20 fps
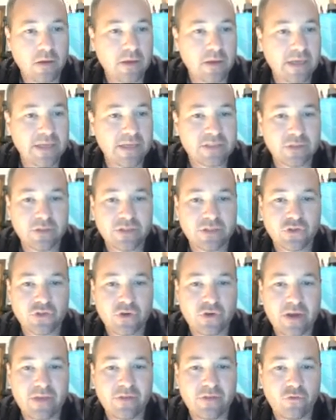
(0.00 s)
Okay, so let's
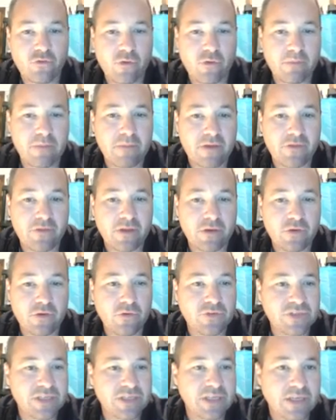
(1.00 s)
try the direct method
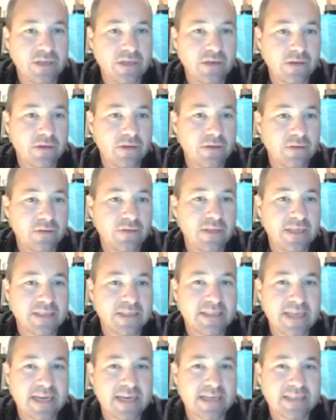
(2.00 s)
using the
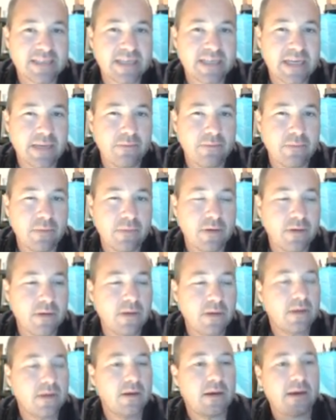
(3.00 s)
exact same
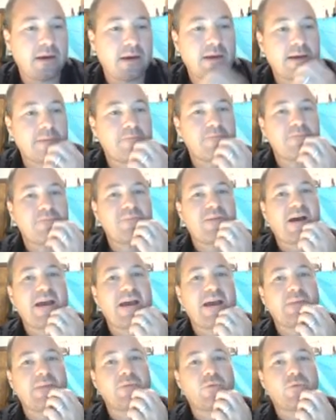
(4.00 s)

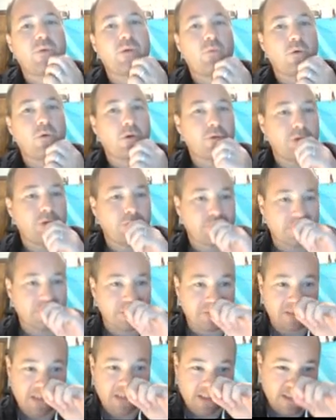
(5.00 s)
items we were using,
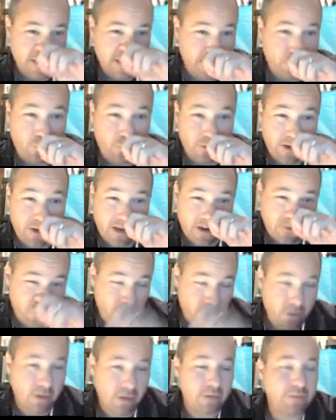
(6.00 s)
except we're
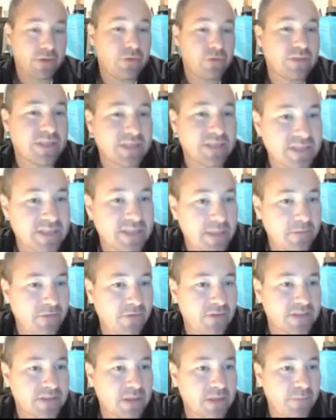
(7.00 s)
going to be using some of
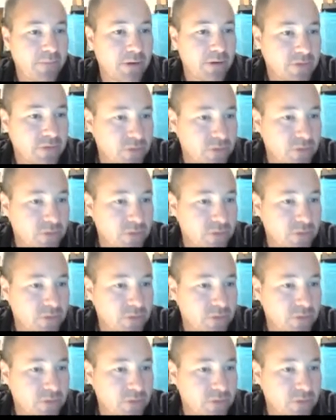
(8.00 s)
this up here.